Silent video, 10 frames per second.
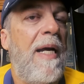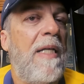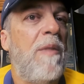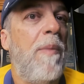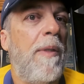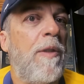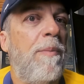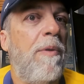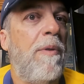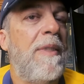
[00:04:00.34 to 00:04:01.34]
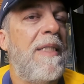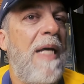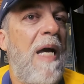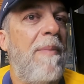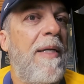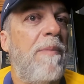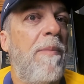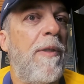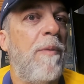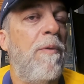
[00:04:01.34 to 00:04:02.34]
as multiple stabbings,
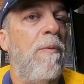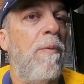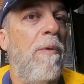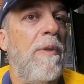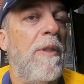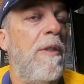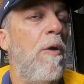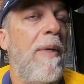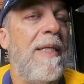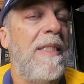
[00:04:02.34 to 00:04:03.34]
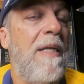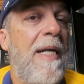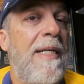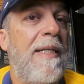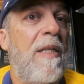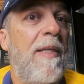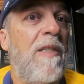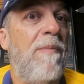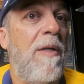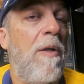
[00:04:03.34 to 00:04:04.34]
multiple wounds. No one has died yet, to the
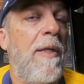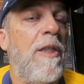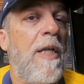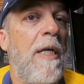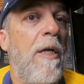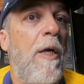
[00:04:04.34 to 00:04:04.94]
best of my knowledge, thank